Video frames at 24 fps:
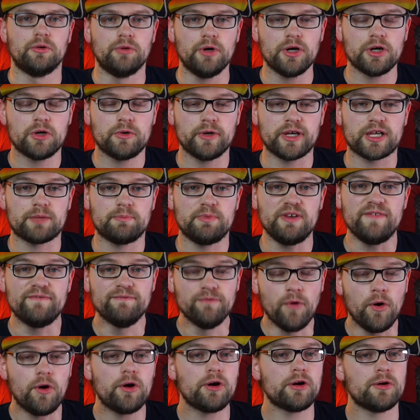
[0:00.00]
Real quick,
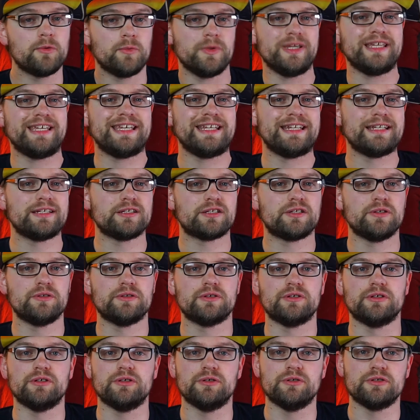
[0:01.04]
before we get into
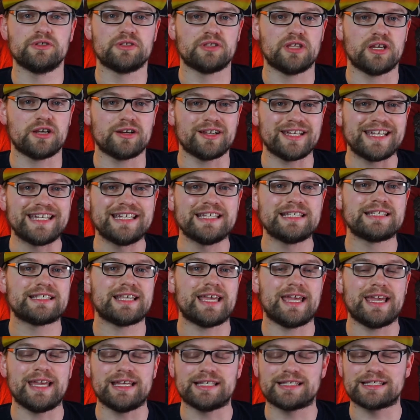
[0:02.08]
the news, there is
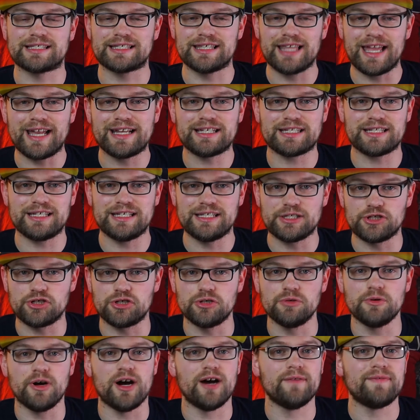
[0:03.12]
a slight
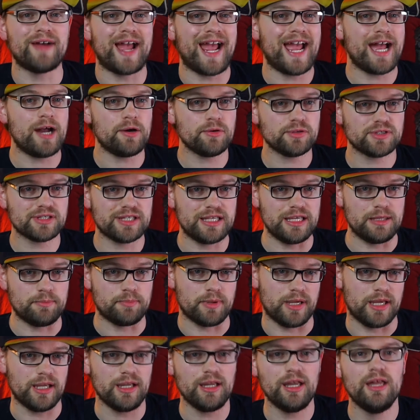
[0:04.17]
issue of
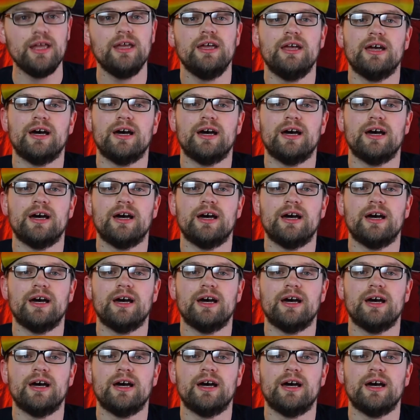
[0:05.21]
housekeeping.